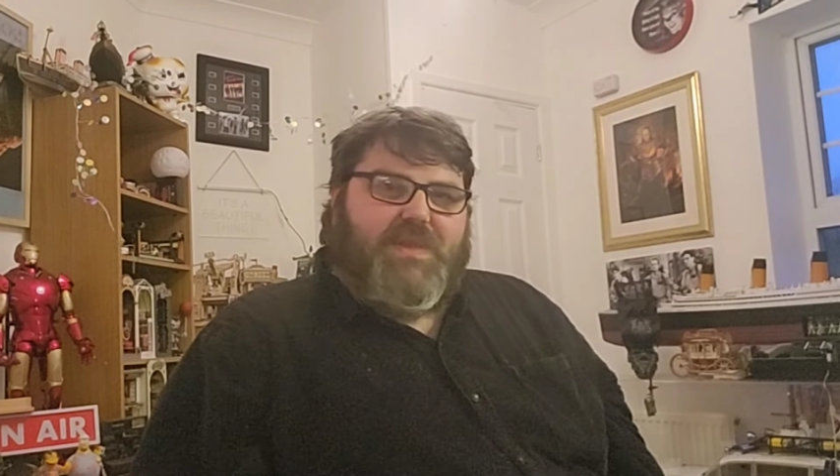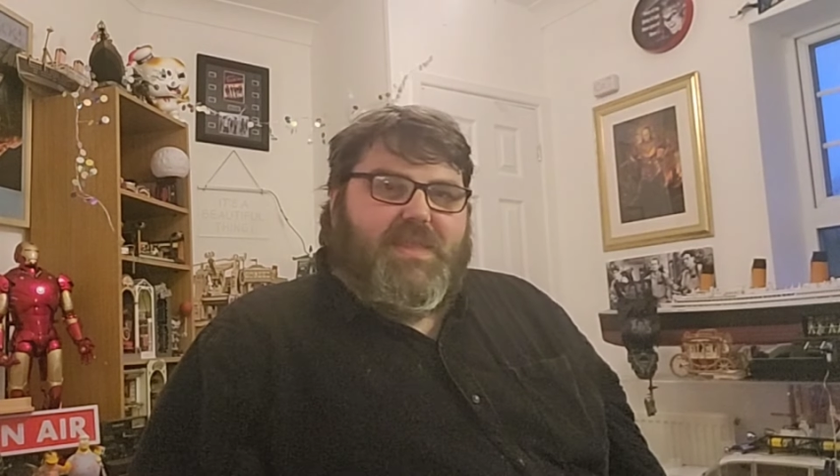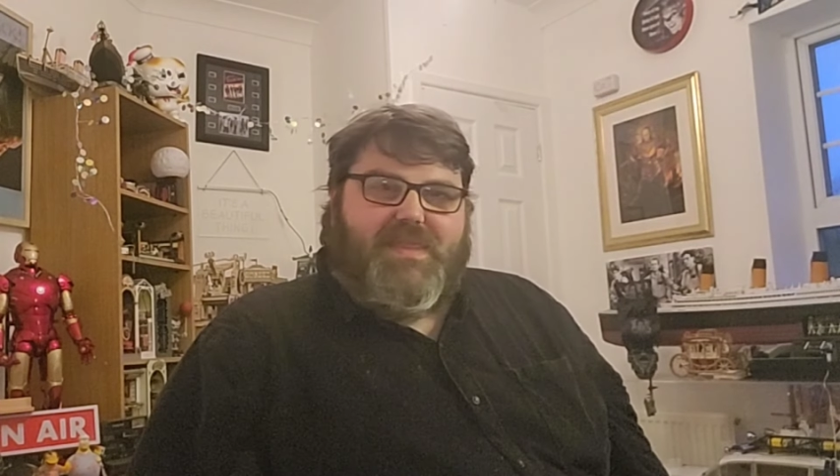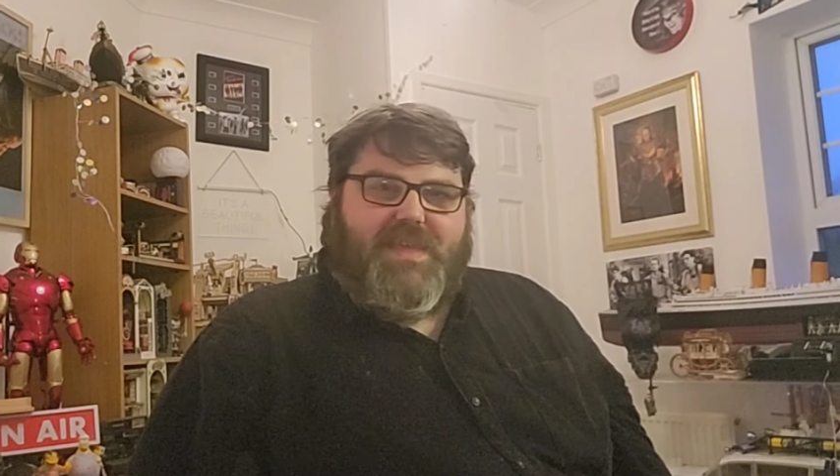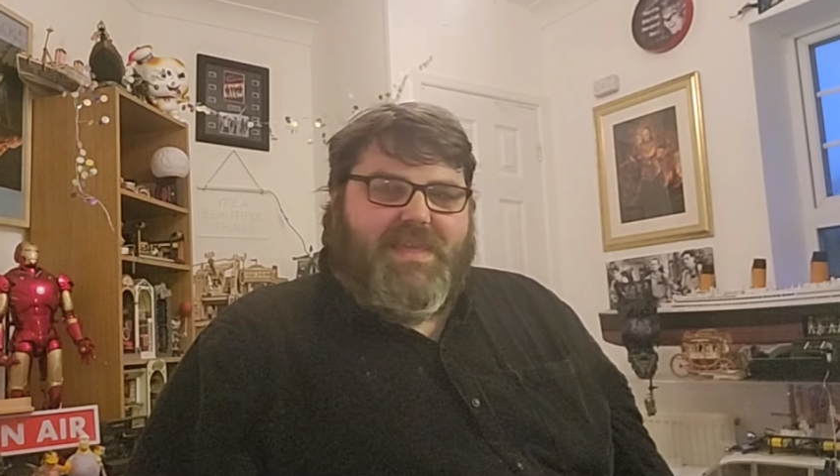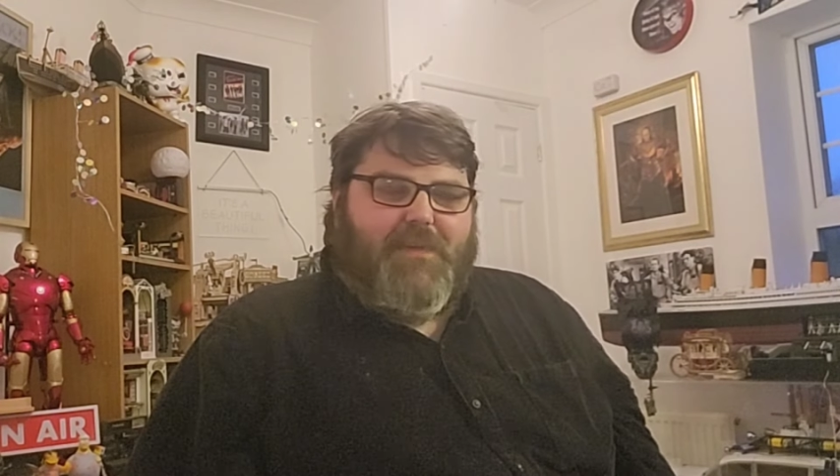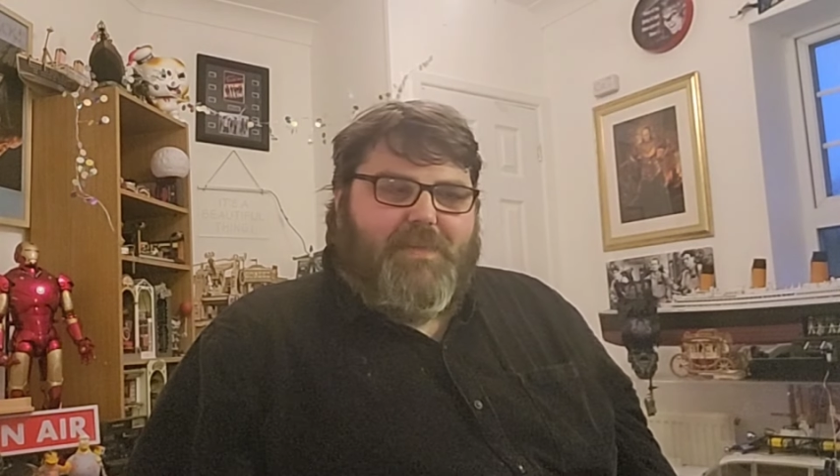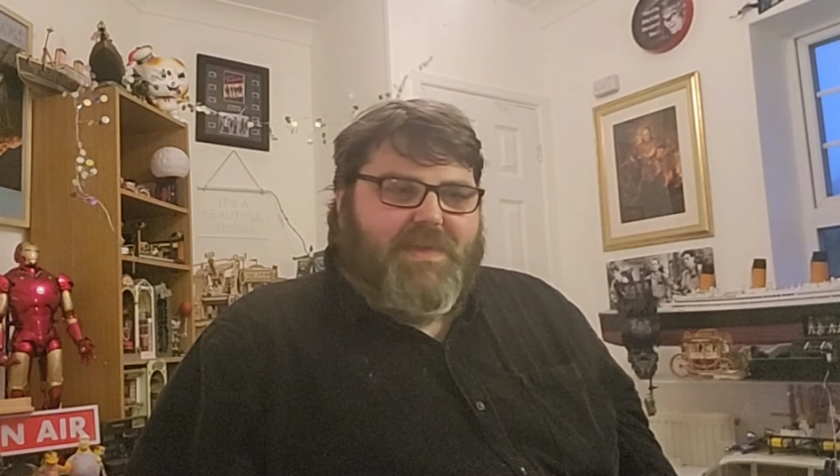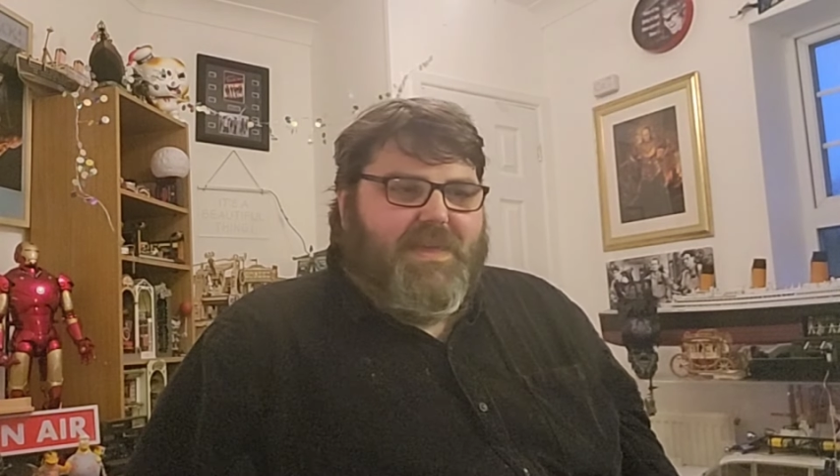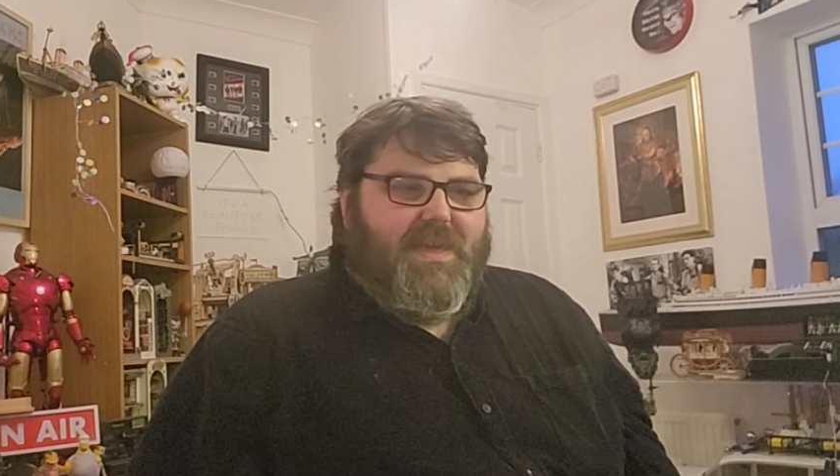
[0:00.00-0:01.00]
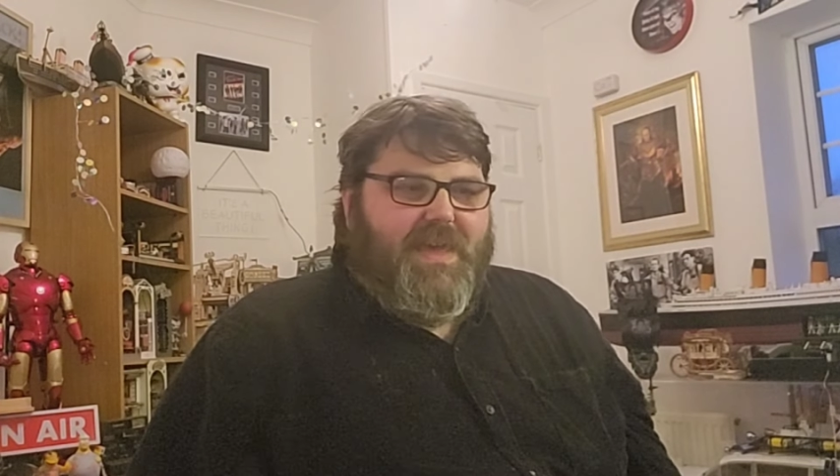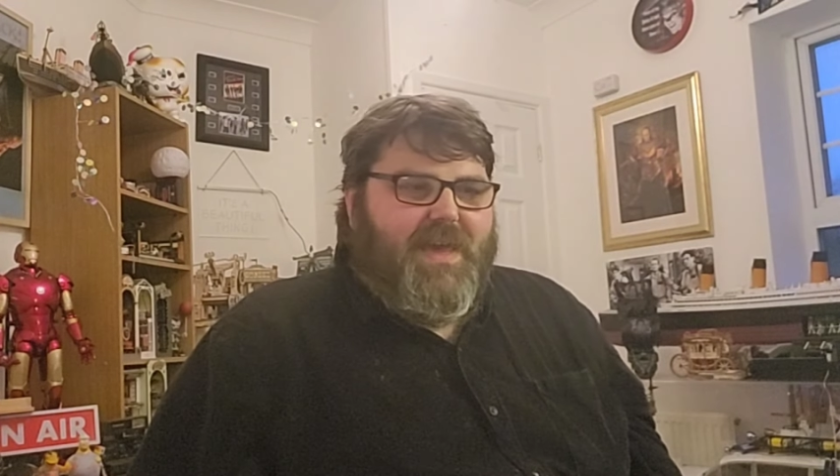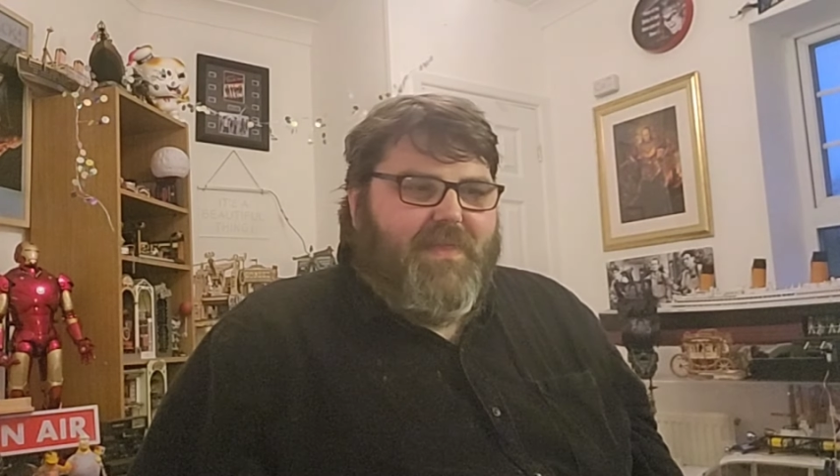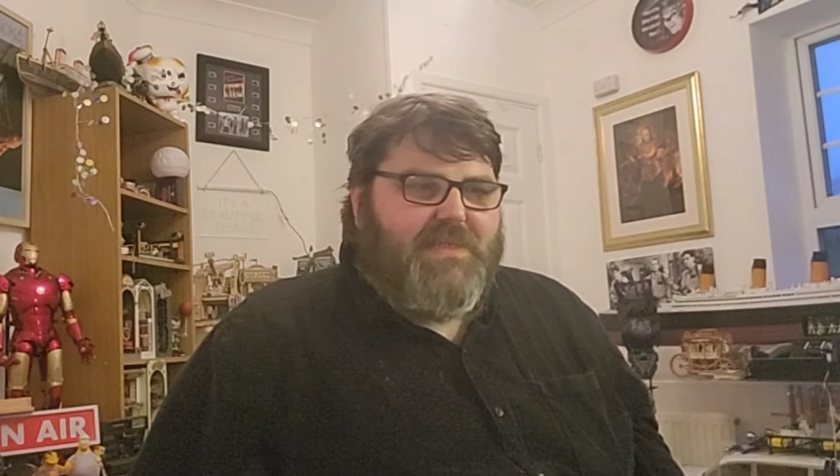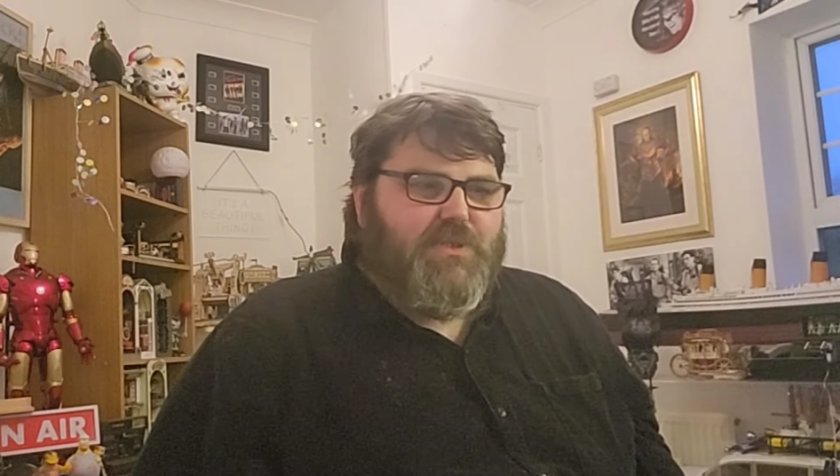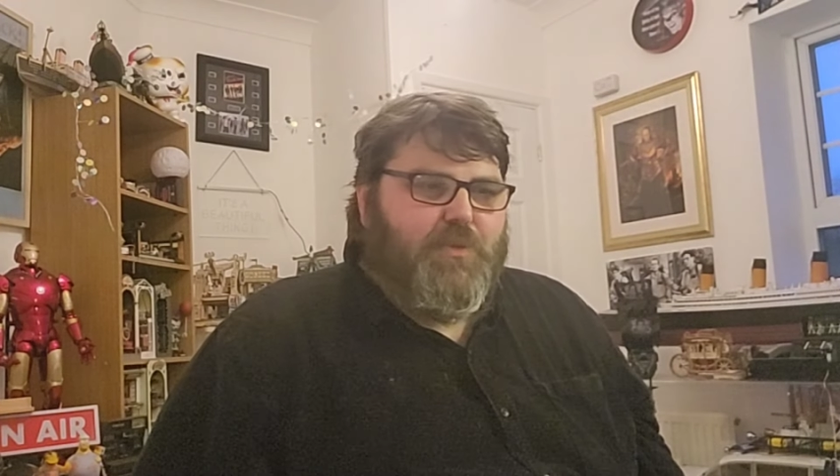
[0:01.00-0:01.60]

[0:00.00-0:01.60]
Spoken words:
they get a big kick out of this.